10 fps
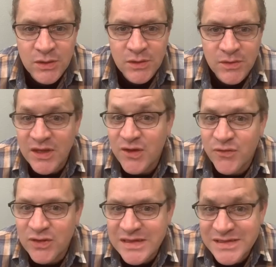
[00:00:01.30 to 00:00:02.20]
Thank you
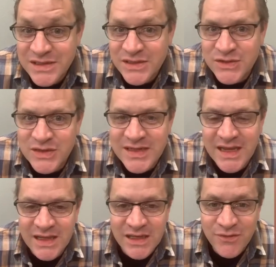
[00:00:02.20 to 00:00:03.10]
for listening to the
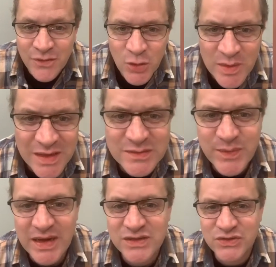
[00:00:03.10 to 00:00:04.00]
Daily Devo. My name's
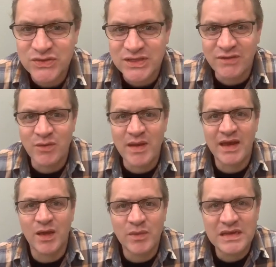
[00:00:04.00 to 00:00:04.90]
Pastor Stephen
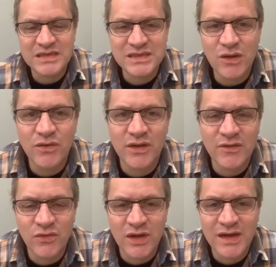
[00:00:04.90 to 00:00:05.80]
Maccabee. So
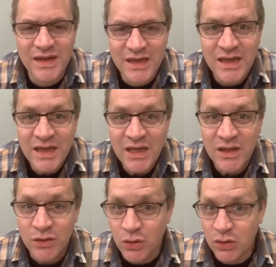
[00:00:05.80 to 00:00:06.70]
thankful today
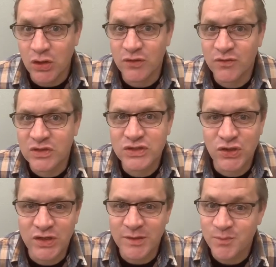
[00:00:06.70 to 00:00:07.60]
you're along for the
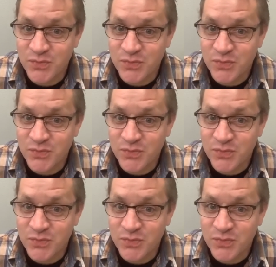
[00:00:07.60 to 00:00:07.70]
journey.